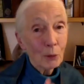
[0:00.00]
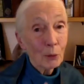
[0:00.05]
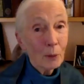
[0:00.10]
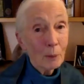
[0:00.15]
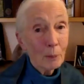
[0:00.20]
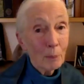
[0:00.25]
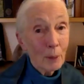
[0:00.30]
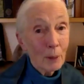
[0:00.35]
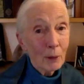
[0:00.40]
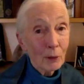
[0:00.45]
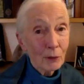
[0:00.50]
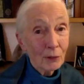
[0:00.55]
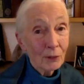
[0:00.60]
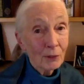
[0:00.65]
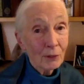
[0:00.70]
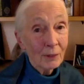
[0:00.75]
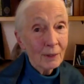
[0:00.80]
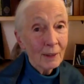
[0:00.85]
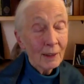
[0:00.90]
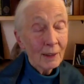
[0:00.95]
to a
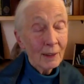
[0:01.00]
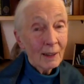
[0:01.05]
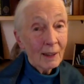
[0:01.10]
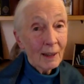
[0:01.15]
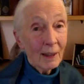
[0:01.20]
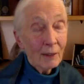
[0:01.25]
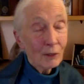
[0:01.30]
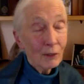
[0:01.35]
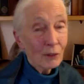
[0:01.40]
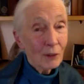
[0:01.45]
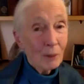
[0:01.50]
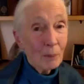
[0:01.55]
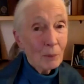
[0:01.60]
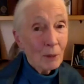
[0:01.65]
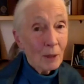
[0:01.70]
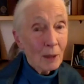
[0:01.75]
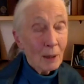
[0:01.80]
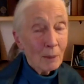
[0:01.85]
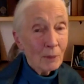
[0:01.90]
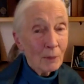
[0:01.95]
person. And
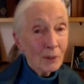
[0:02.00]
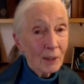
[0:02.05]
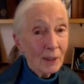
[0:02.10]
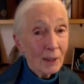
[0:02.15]
sometimes that